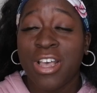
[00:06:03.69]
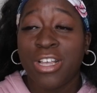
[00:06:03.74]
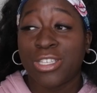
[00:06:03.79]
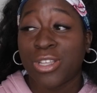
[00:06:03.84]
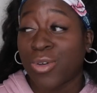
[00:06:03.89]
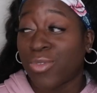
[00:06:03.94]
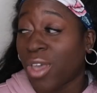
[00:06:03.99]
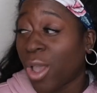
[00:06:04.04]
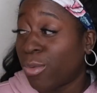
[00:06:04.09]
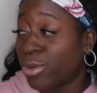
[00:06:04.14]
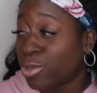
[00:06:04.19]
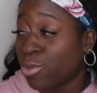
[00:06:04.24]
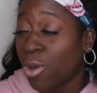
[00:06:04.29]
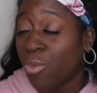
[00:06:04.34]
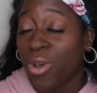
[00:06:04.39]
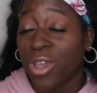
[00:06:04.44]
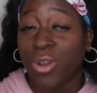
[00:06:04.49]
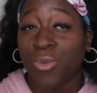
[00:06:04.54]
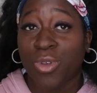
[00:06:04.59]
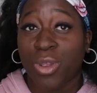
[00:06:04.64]
So that was
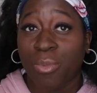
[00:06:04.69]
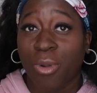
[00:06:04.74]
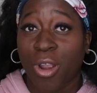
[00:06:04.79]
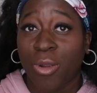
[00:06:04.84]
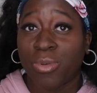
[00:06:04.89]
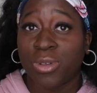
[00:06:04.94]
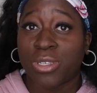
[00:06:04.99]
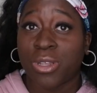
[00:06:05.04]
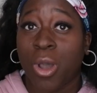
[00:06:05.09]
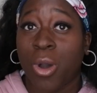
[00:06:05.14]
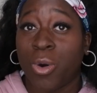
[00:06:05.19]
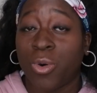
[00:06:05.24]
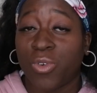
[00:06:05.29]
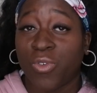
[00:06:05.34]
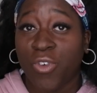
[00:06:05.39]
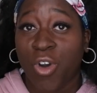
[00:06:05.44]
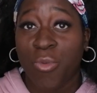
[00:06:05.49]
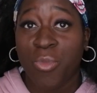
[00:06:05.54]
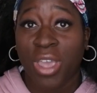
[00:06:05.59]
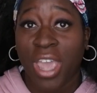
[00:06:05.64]
one way to repurpose an old
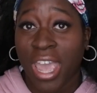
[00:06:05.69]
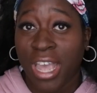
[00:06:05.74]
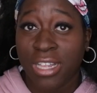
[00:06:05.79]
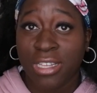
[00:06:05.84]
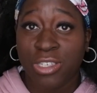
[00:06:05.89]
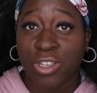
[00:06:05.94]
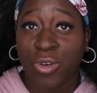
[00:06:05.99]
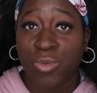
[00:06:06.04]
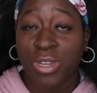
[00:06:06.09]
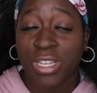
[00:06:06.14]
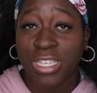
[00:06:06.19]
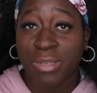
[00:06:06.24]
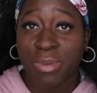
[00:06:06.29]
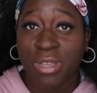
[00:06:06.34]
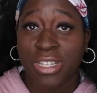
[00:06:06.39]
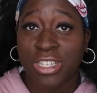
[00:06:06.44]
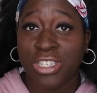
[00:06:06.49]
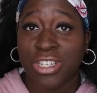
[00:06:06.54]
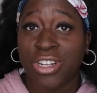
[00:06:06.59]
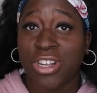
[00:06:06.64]
foaming hand soap
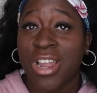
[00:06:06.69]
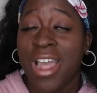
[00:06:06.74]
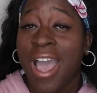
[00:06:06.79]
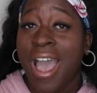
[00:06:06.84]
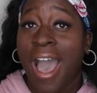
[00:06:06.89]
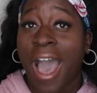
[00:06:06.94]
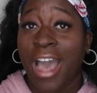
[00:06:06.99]
dispenser.